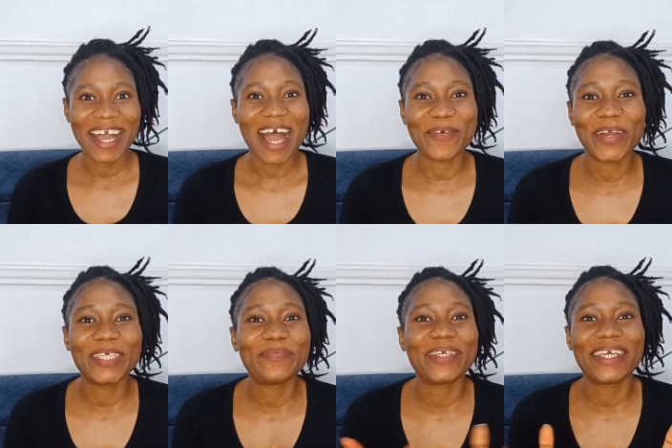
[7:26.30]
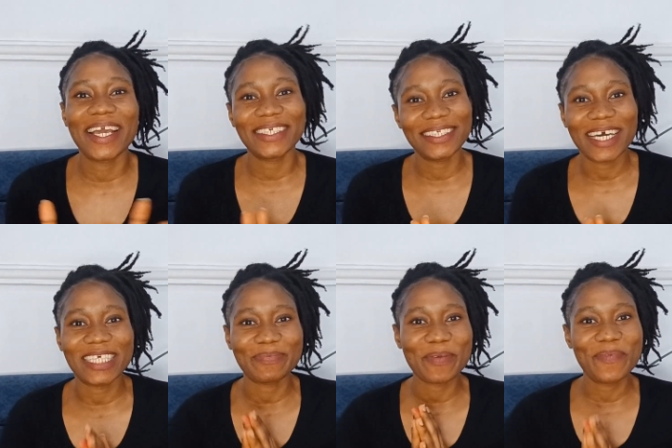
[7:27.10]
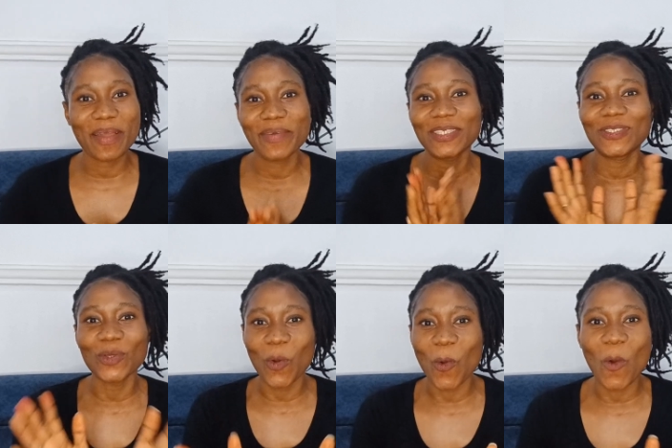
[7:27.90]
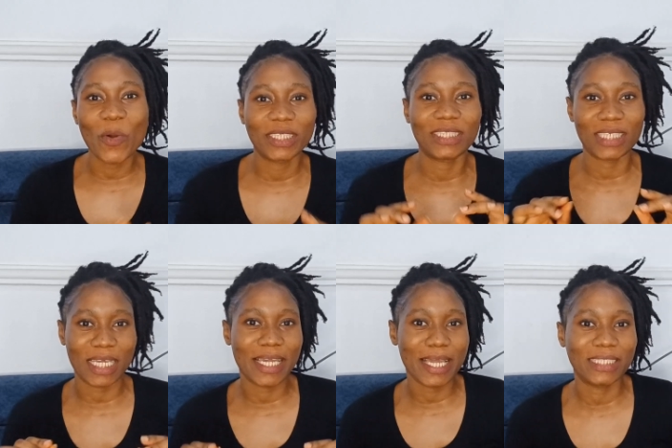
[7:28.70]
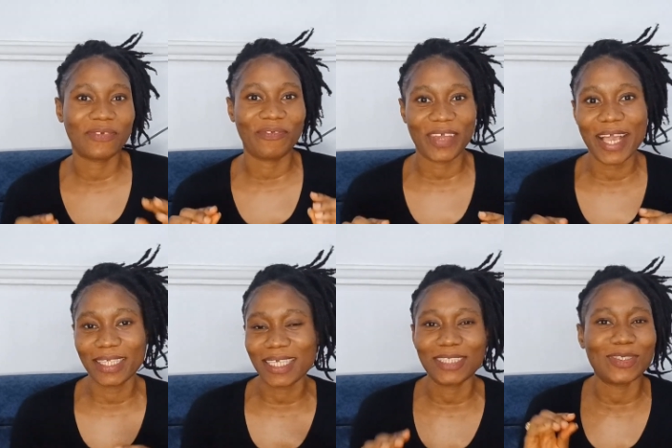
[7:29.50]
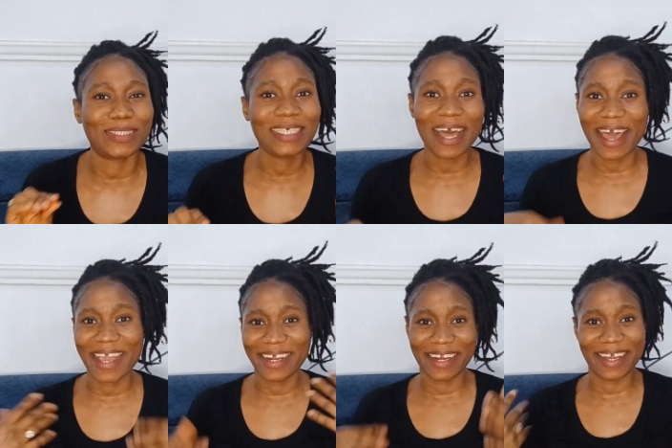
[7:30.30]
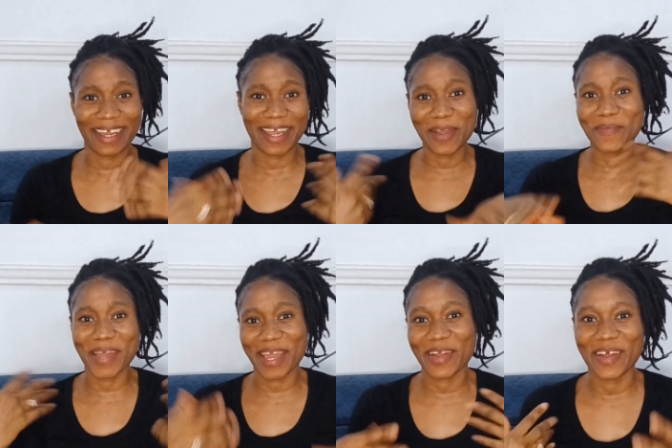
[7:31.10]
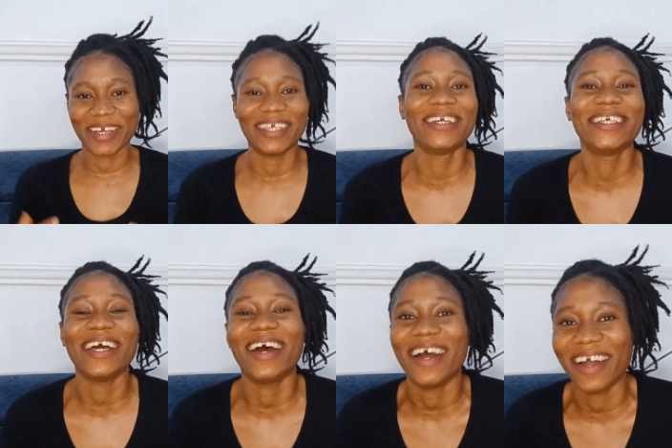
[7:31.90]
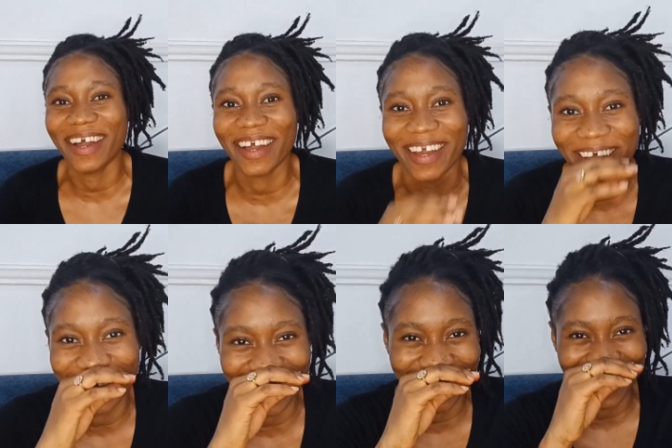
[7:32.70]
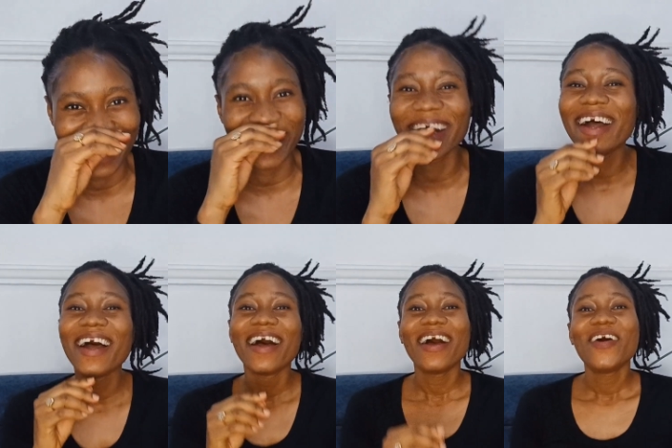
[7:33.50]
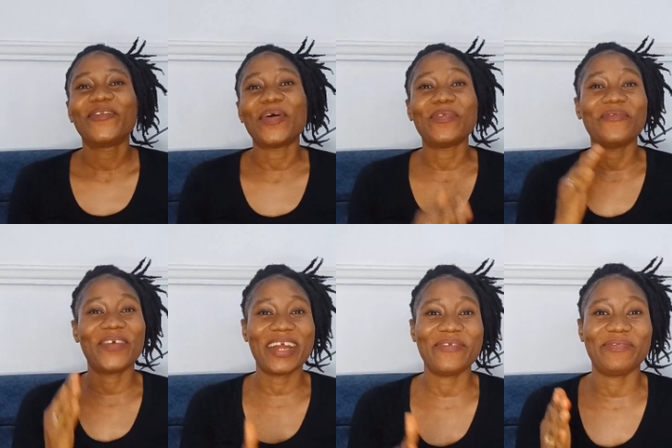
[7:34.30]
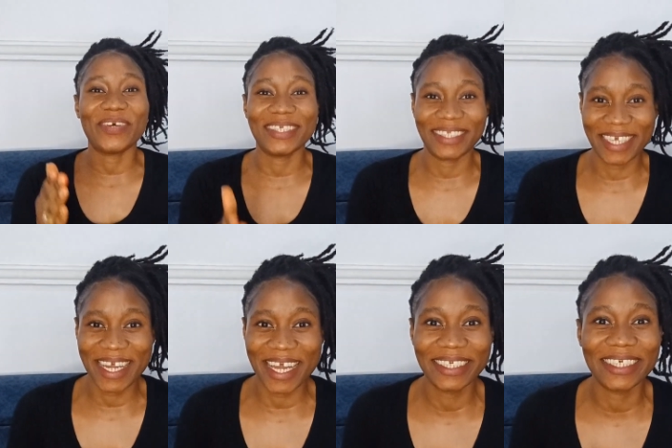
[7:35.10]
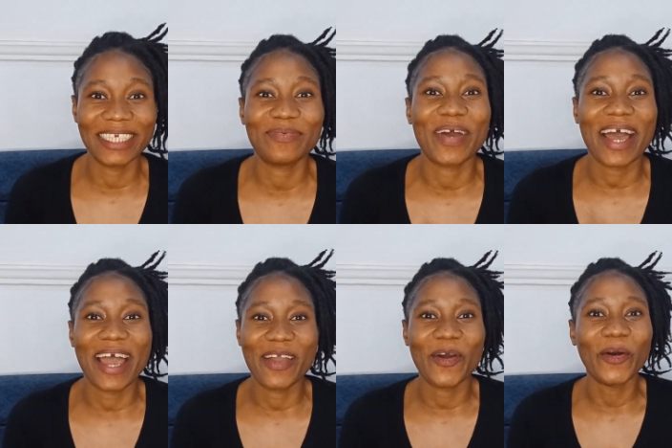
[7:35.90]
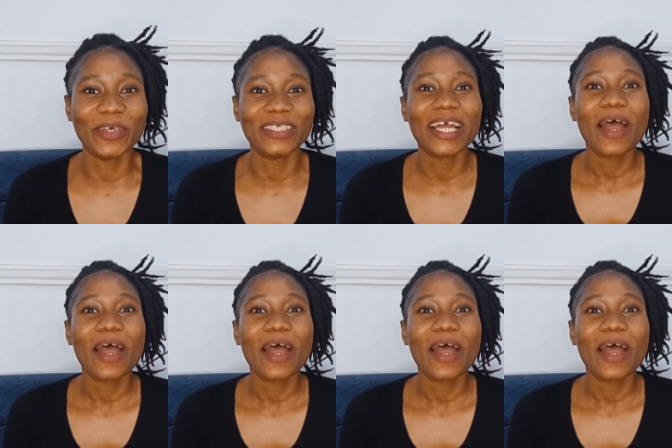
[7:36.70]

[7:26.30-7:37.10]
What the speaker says: I'm going to be gazing at my baby's toe, cheeks, feet. You're so tiny. Oh my god. From the very first day I set my eye on,